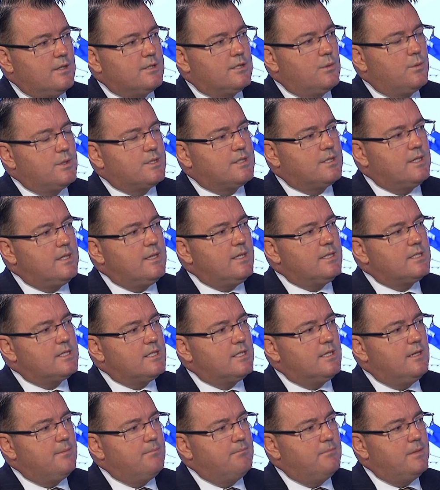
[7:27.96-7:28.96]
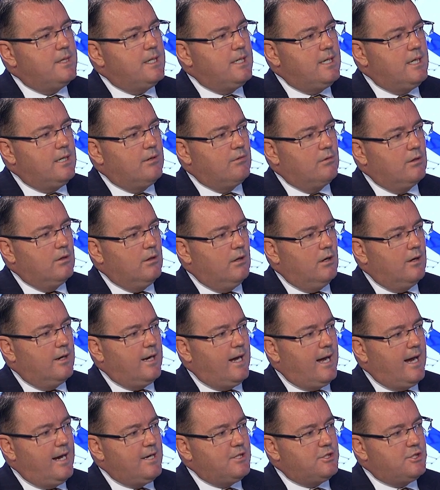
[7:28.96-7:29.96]
So we see this in the media a lot,
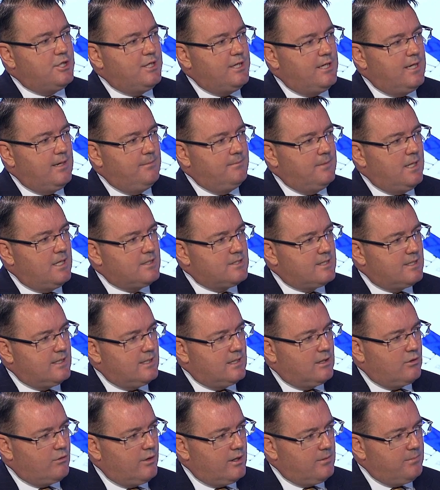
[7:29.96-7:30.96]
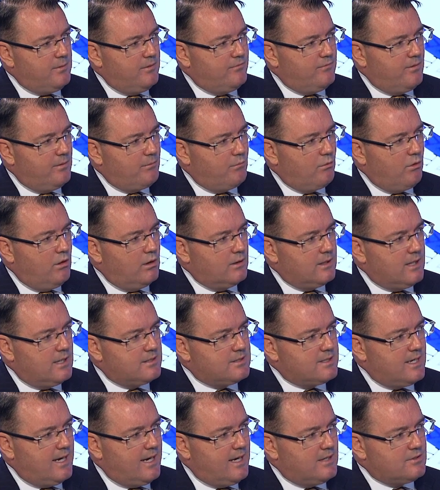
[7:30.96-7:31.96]
HEM. That's, correct me if I'm wrong,
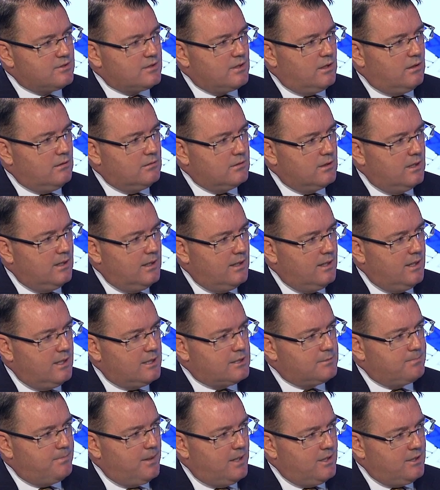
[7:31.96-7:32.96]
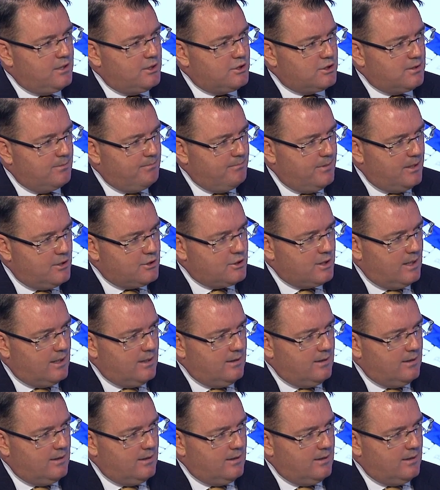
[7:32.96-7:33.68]
that's household expenditure measure.